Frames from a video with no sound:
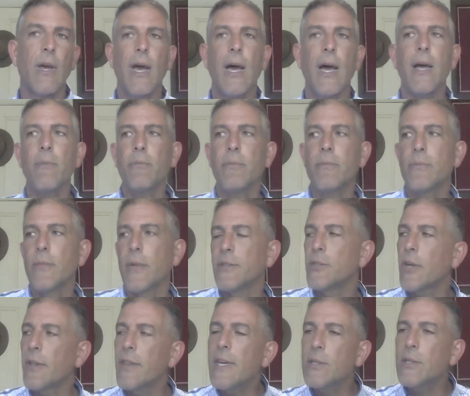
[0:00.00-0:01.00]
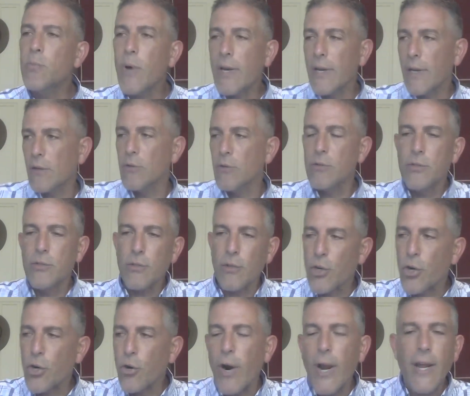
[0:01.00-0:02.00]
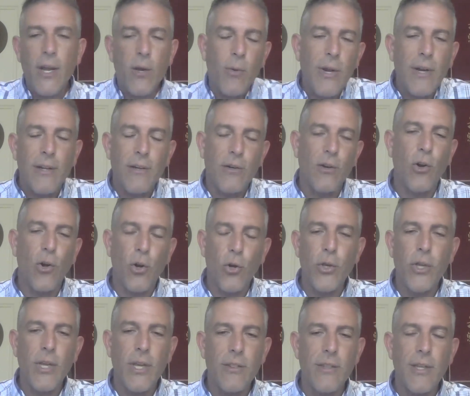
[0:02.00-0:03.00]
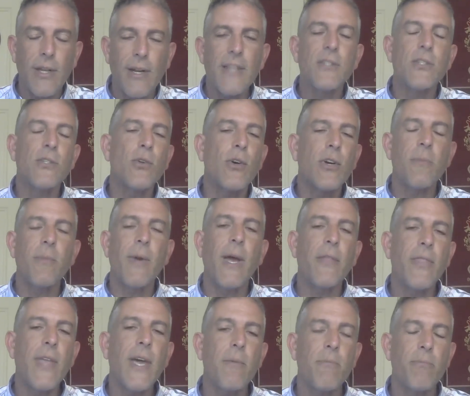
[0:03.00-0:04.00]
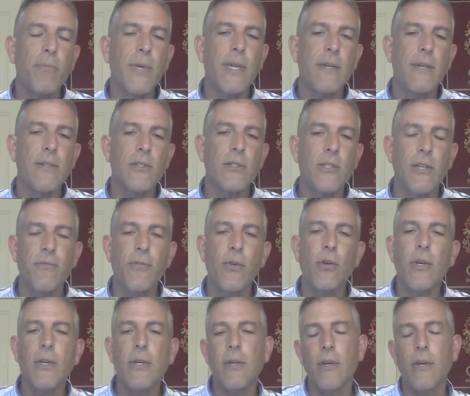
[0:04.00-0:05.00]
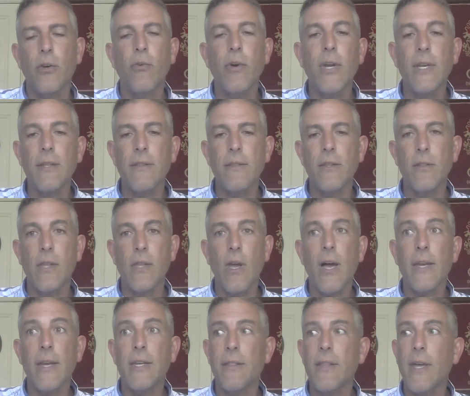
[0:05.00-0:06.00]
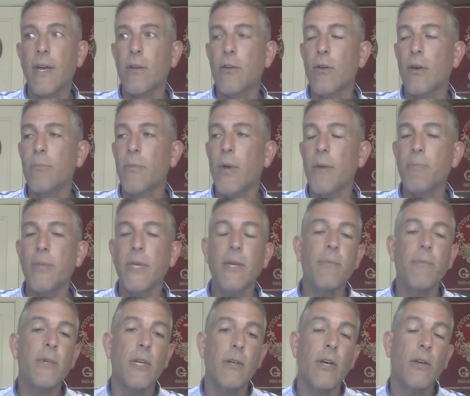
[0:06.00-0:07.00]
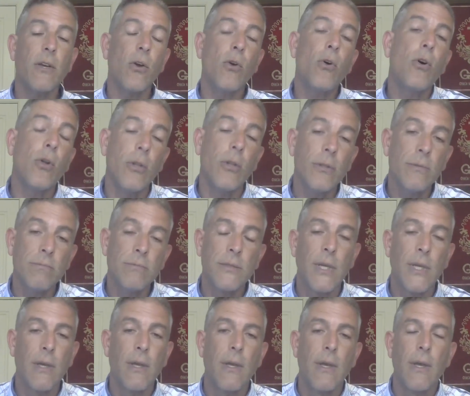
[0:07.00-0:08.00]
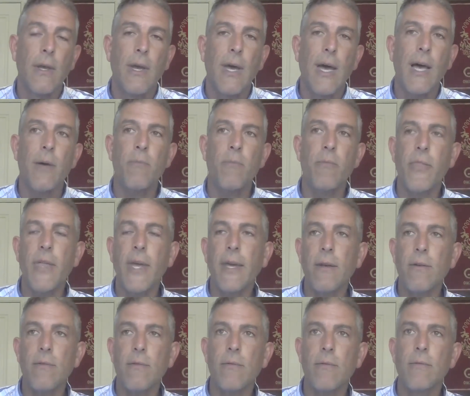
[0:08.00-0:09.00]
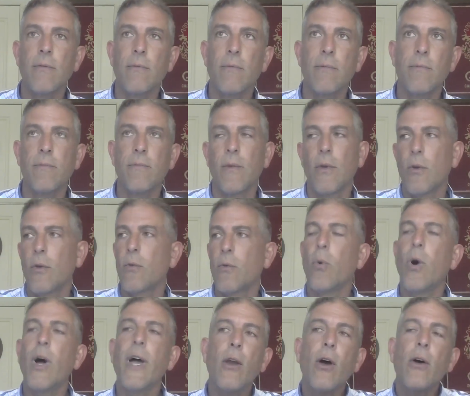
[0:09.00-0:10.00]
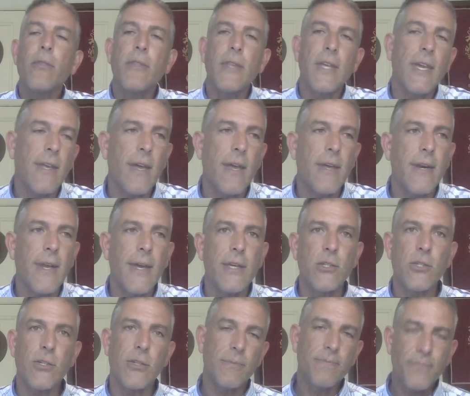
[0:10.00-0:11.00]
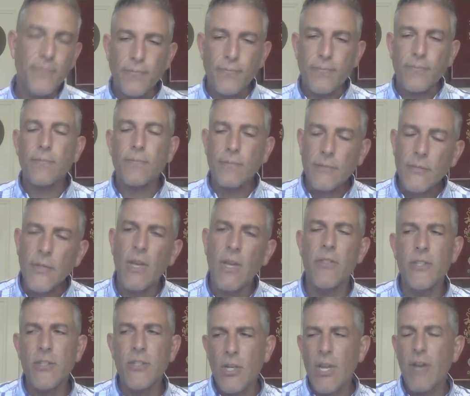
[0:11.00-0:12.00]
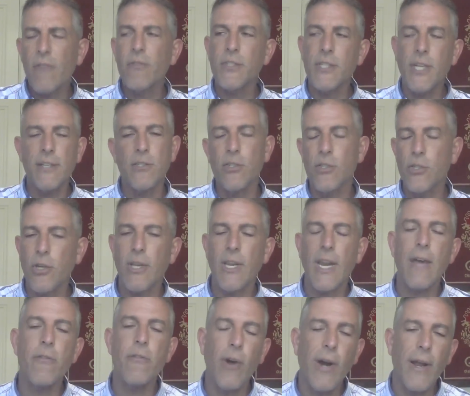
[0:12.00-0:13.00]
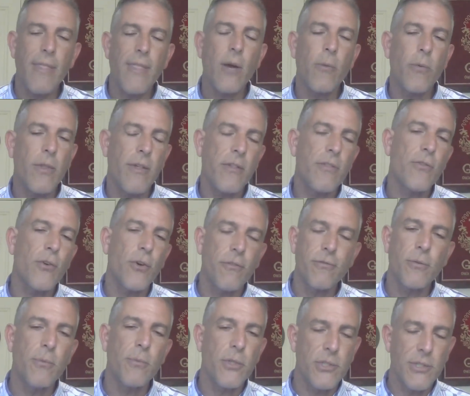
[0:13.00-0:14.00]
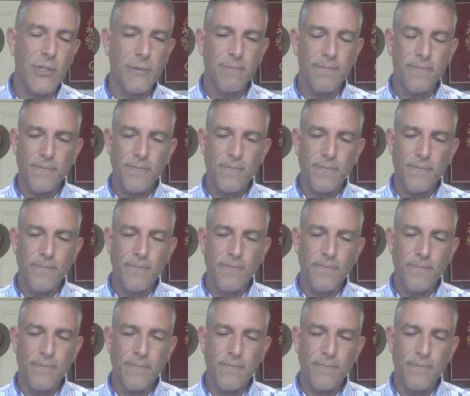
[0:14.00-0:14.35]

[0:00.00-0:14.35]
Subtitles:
And so there's one little sort of crack, one little clue you can think, let's talk about that, because if you're going to agree to the idea that God might be immanent at all, then why not the incarnation? There's conversations you can have around that with a thoughtful Muslim.